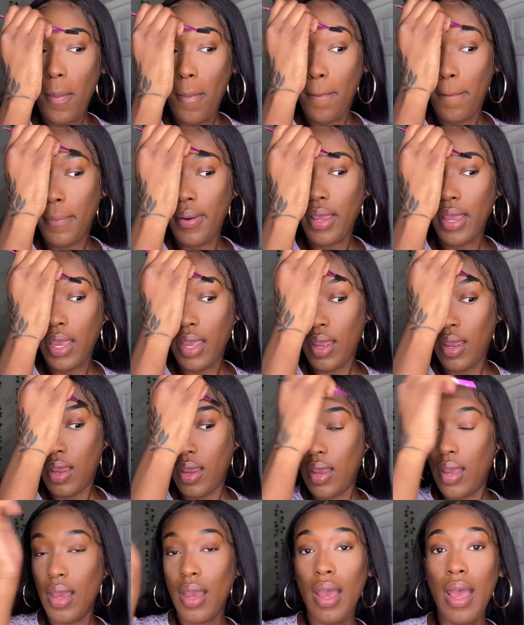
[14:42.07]
But
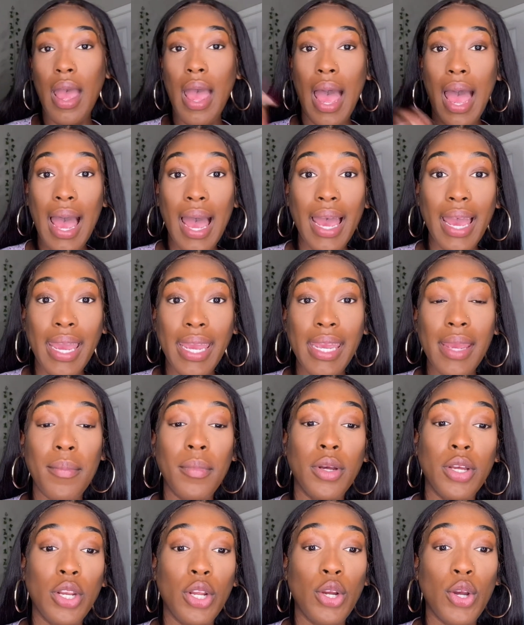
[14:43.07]
I am
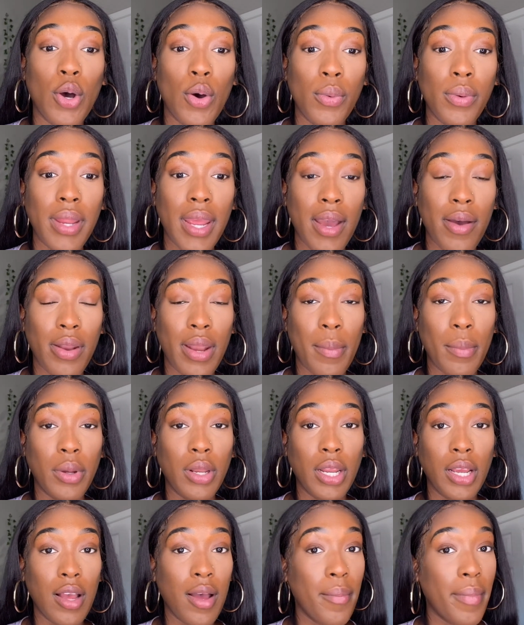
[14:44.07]
gonna go now, and I'm
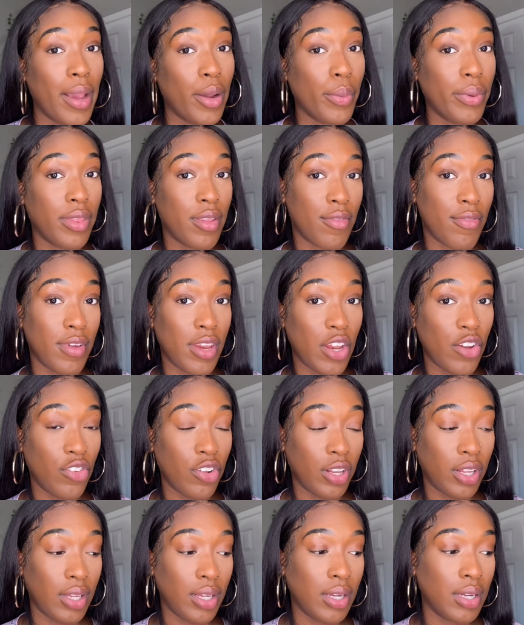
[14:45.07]
gonna come back with the finished
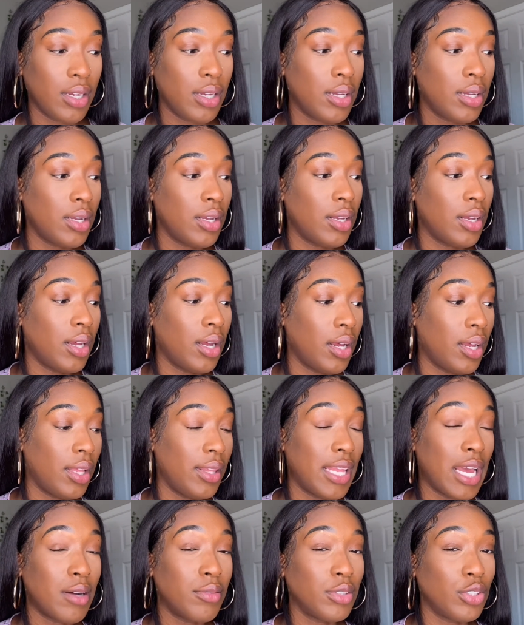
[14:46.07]
look.
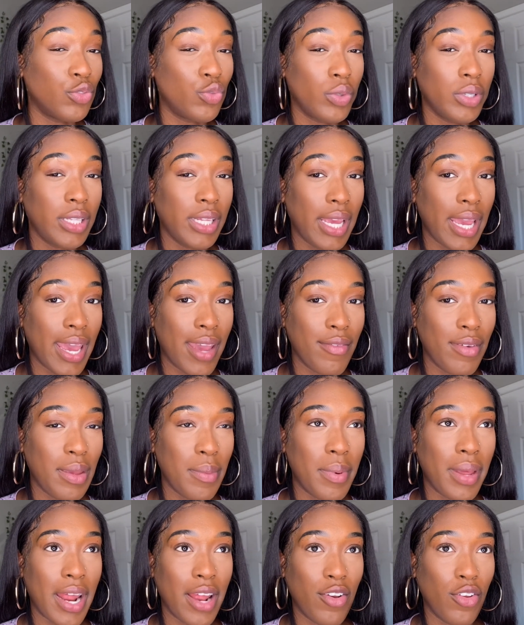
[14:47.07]
that was really heavy,
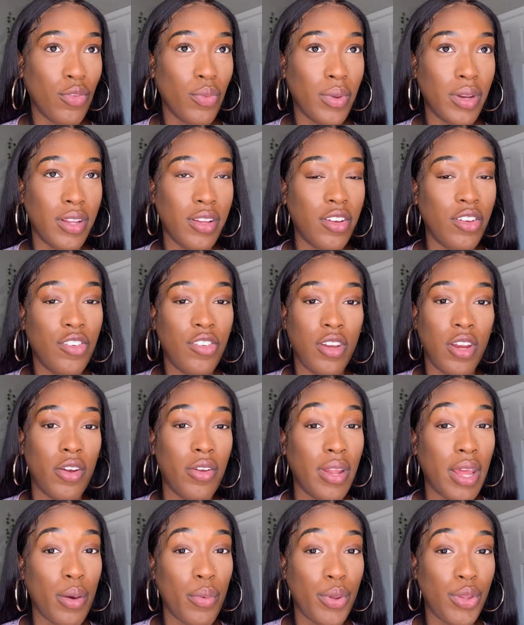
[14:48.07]
but I just wanted to share
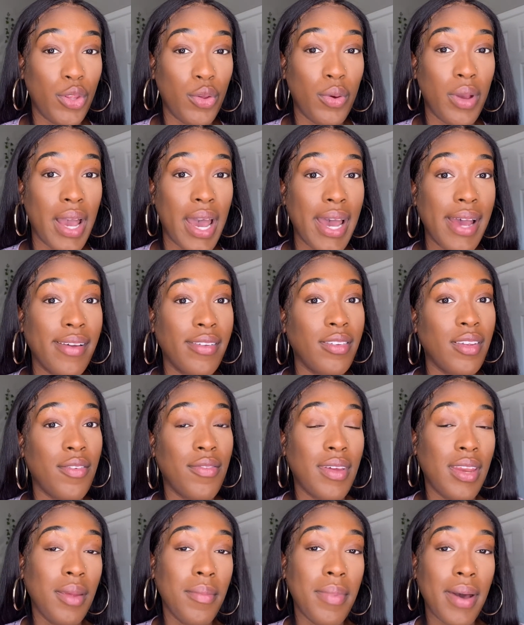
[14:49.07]
that with you guys. If
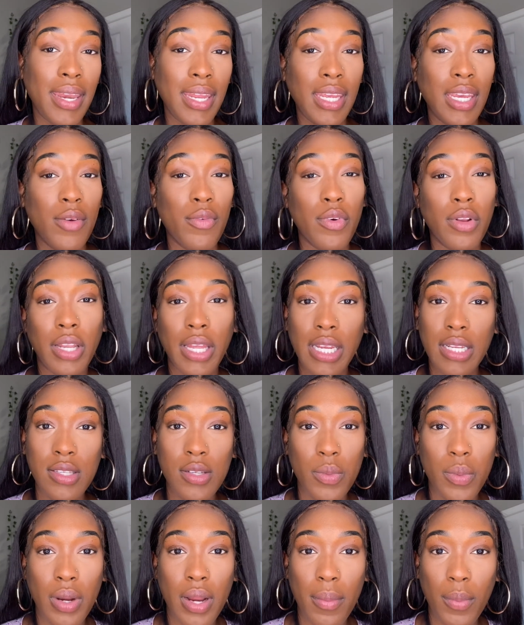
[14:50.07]
anybody can relate to
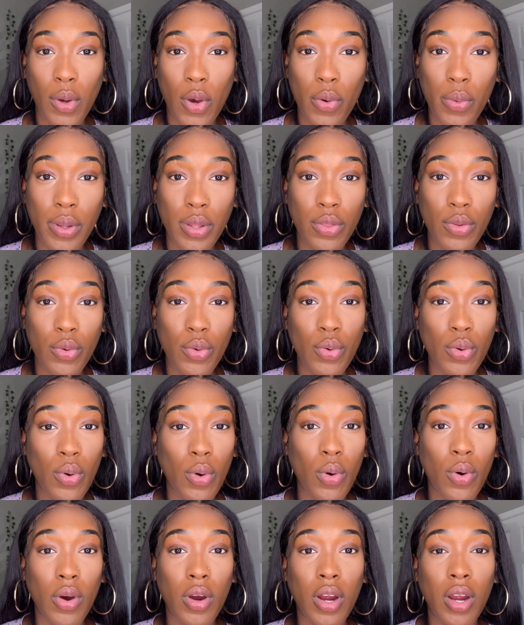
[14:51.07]
what I'm going through
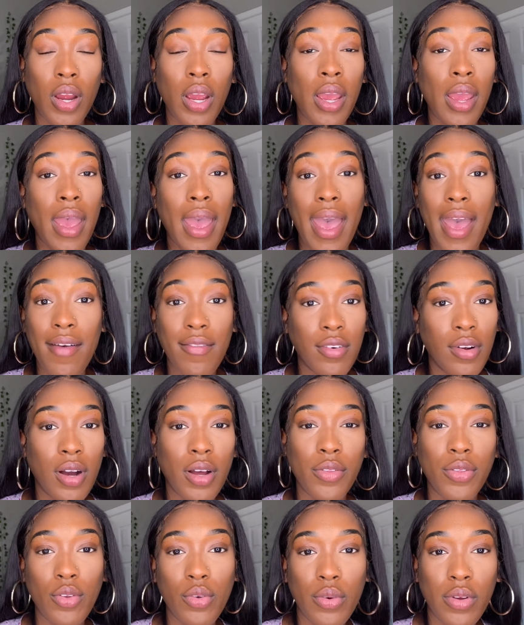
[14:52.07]
or have
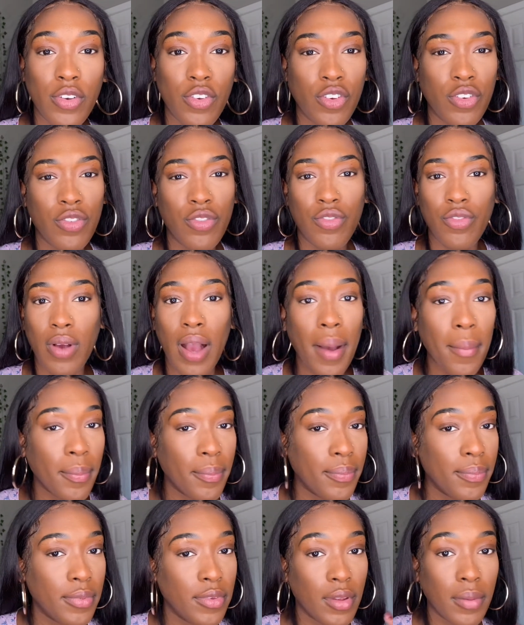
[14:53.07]
gone through it, just drop
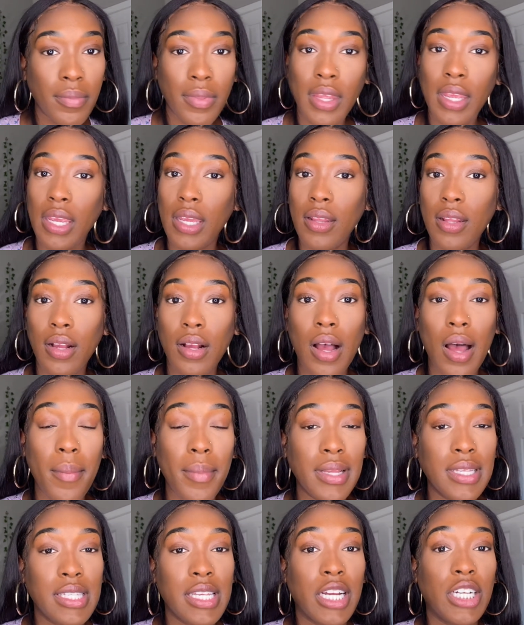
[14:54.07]
something in the
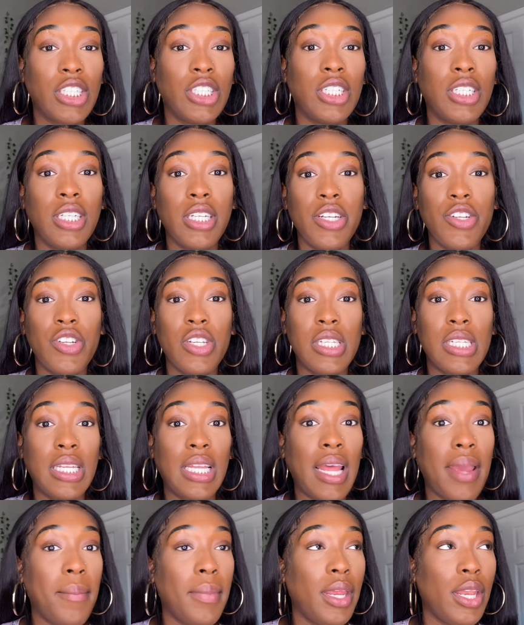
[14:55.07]
comment section and just
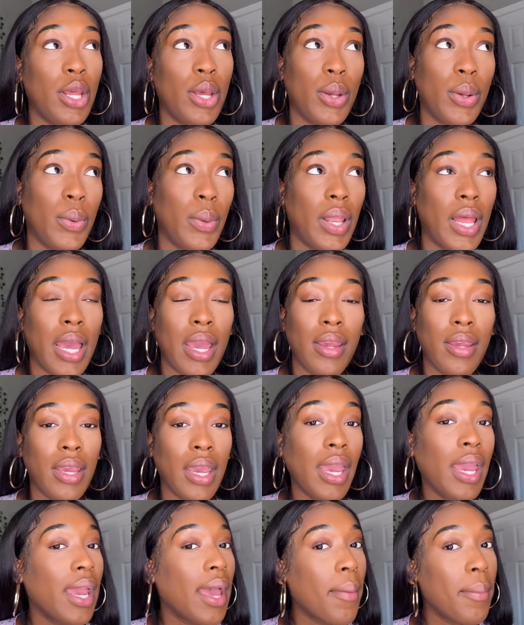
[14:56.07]
let me know, like,
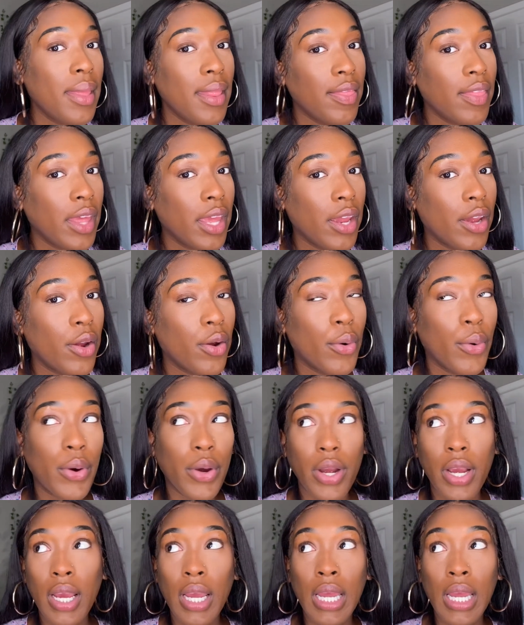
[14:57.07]
hey, I've been there,
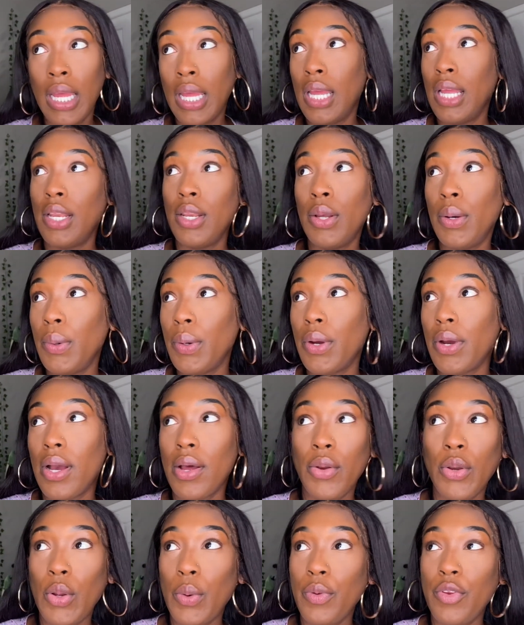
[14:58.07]
or no girl, I
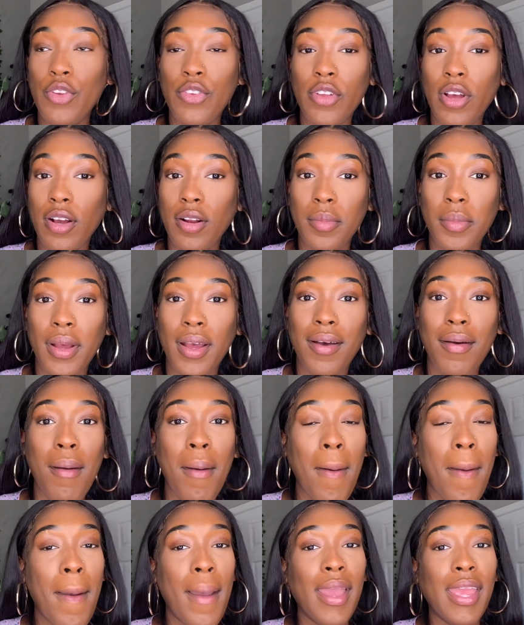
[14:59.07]
don't know what you're talking about.
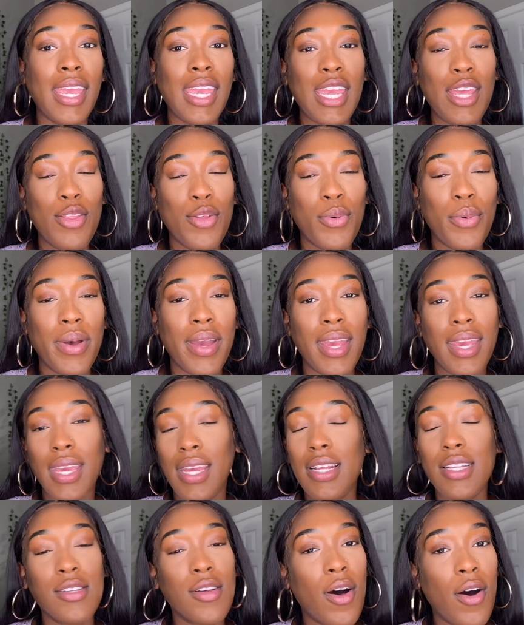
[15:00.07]
Either way,
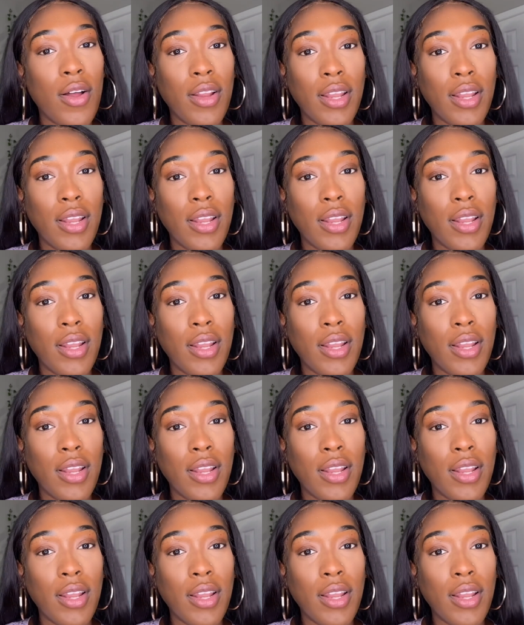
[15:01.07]
it's all